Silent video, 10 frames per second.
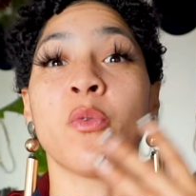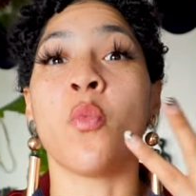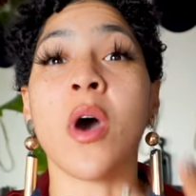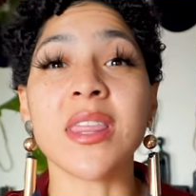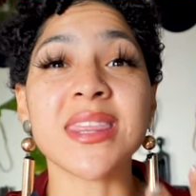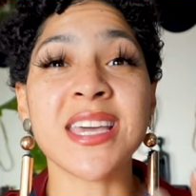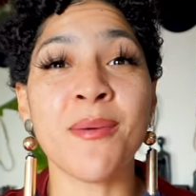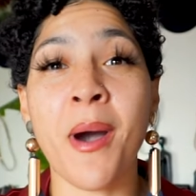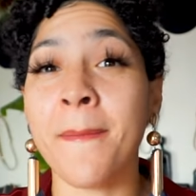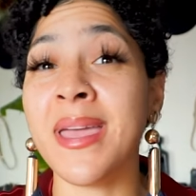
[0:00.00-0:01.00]
One thing
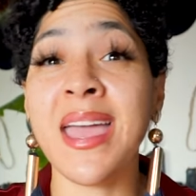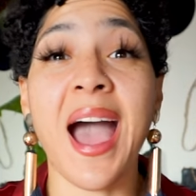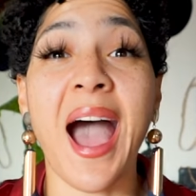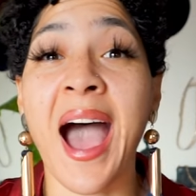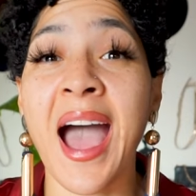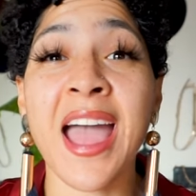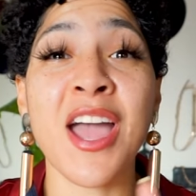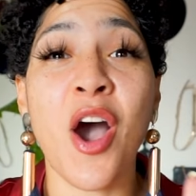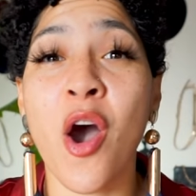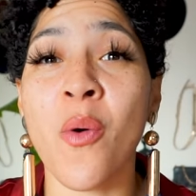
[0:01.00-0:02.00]
about me,
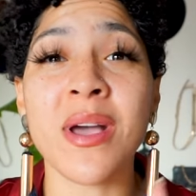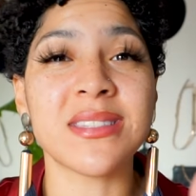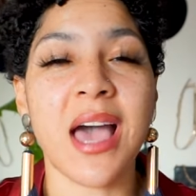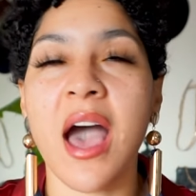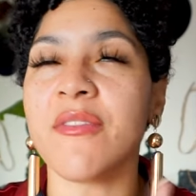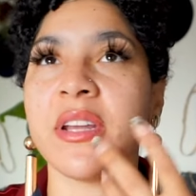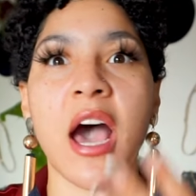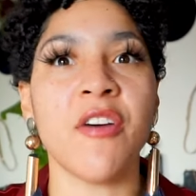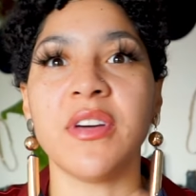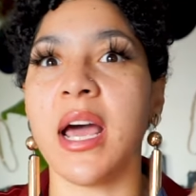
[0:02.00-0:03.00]
I always have an
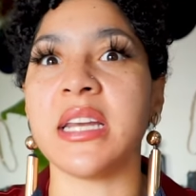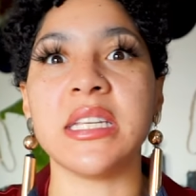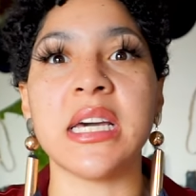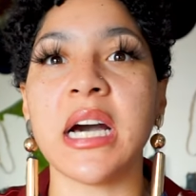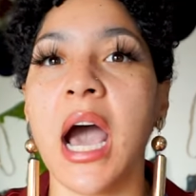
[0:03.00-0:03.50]
outfit idea,